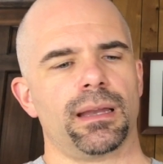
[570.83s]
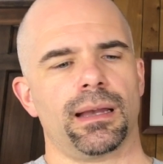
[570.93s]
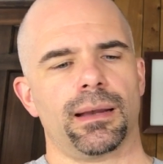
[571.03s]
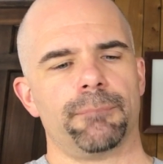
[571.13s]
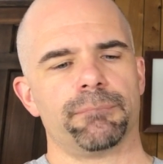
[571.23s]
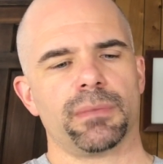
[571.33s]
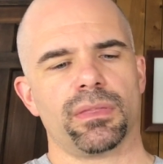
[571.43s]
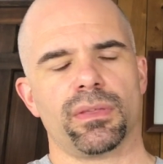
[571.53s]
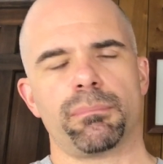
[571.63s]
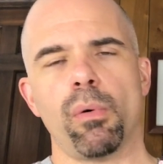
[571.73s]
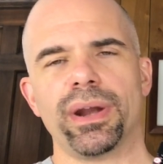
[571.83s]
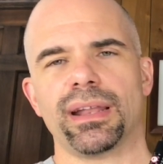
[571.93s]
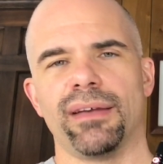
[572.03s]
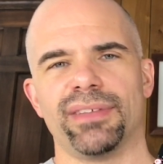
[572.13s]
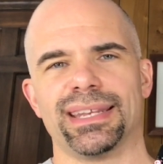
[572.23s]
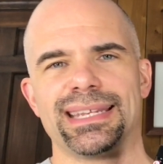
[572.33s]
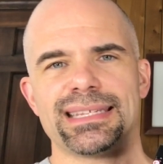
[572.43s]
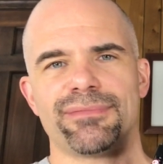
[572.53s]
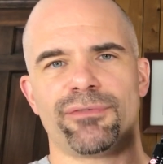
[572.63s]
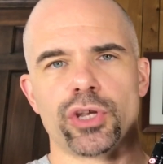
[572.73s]
The point of it
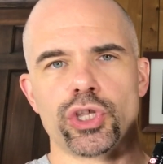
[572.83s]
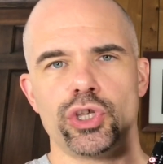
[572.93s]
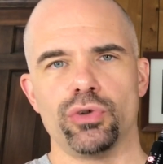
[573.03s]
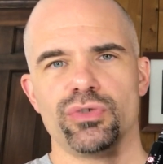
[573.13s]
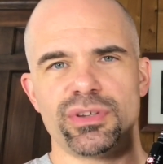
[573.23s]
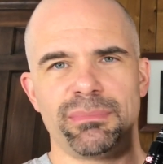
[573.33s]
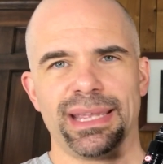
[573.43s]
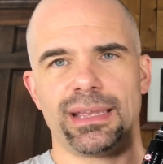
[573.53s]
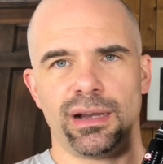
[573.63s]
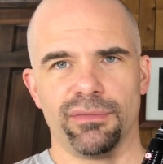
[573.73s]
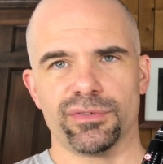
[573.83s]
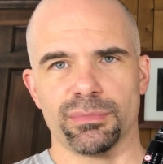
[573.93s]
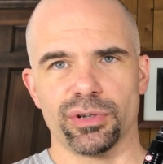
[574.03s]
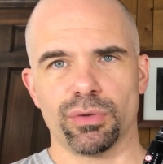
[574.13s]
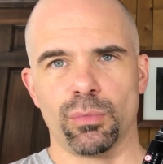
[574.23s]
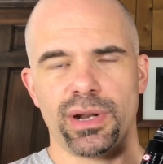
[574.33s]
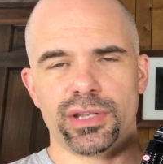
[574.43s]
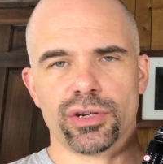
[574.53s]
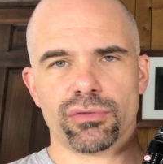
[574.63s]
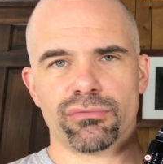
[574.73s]
is for you to be comfortable. You
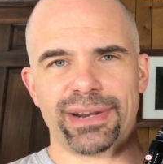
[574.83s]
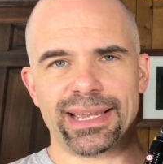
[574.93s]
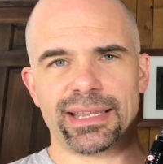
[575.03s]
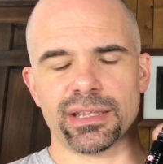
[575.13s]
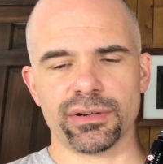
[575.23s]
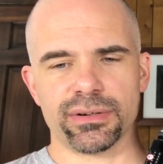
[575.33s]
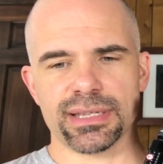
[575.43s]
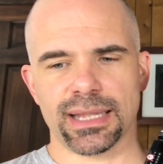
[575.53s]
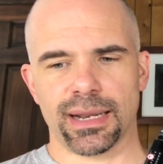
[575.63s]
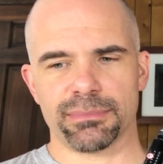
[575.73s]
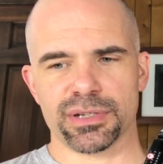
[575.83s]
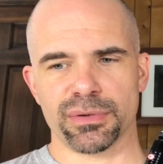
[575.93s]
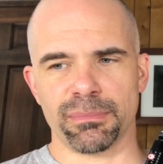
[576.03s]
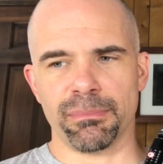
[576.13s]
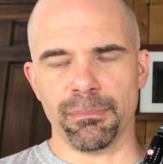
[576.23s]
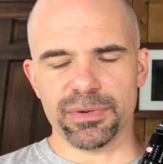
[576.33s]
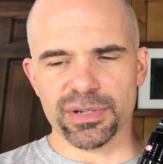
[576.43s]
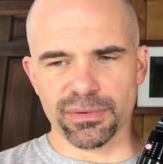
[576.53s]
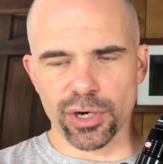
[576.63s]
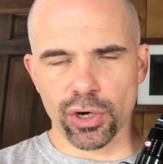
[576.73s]
want your rig, your setup
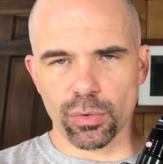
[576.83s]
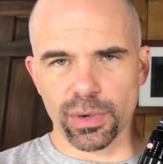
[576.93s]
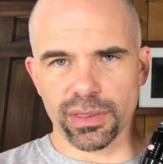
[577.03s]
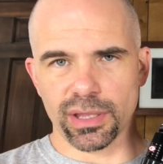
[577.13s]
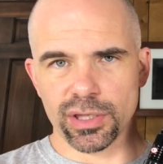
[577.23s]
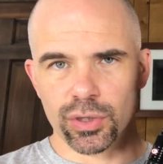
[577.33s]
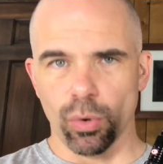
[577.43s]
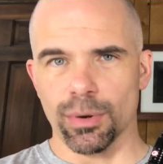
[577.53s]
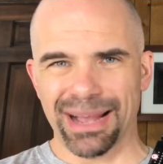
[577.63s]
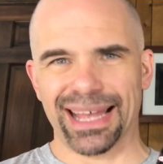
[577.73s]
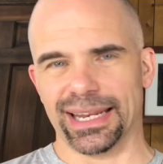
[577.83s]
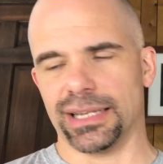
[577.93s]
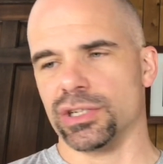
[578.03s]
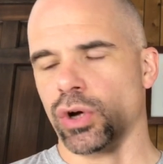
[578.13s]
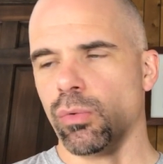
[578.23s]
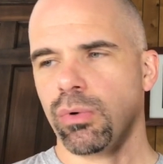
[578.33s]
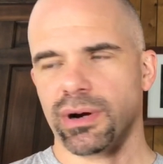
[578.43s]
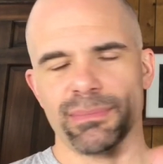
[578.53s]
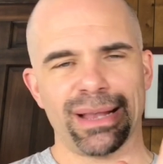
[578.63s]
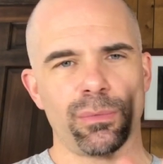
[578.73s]
to go with your body. Don't
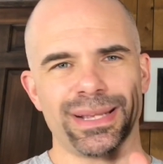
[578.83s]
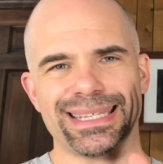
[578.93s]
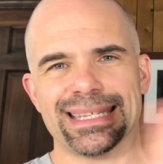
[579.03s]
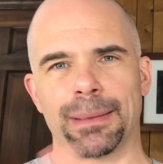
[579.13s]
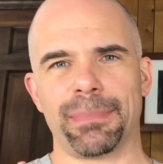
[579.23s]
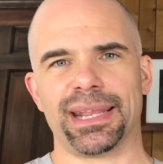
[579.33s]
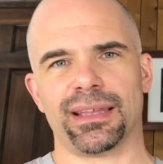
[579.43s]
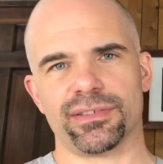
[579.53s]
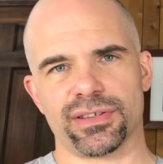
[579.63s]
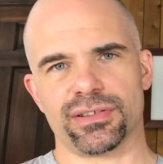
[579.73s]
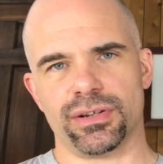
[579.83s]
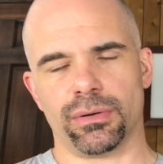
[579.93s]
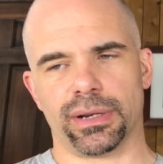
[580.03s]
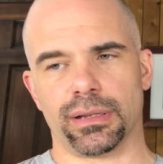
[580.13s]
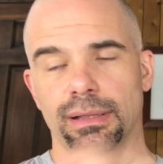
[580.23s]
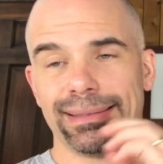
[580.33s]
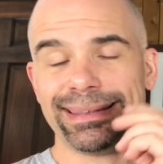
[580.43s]
worry about what somebody else is doing.